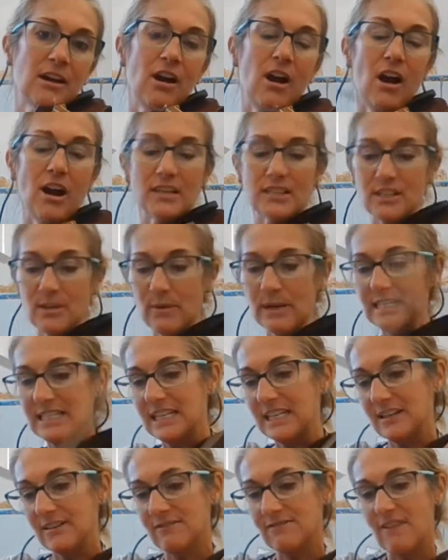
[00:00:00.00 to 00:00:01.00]
Also
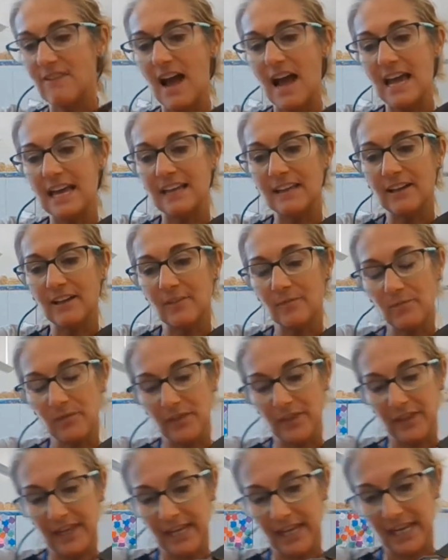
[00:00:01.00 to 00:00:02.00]
identifying
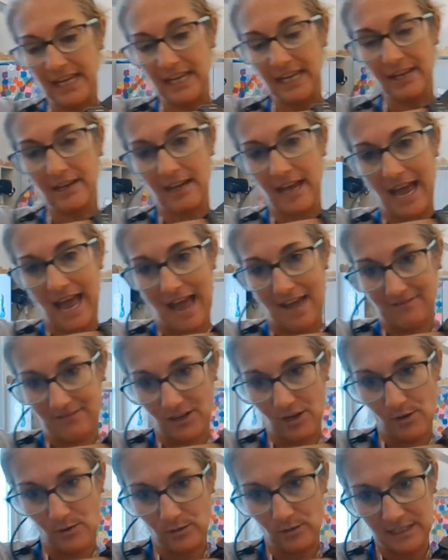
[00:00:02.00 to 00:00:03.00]
the half
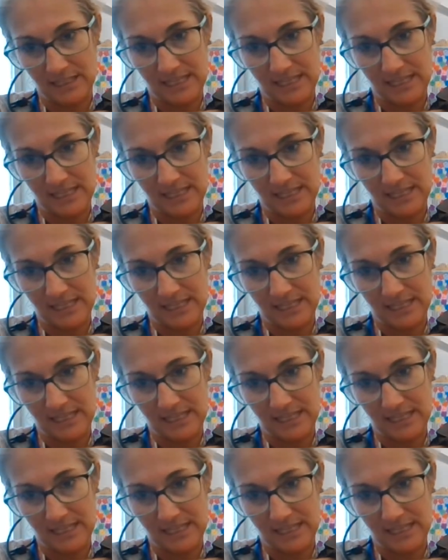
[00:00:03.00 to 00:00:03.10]
notes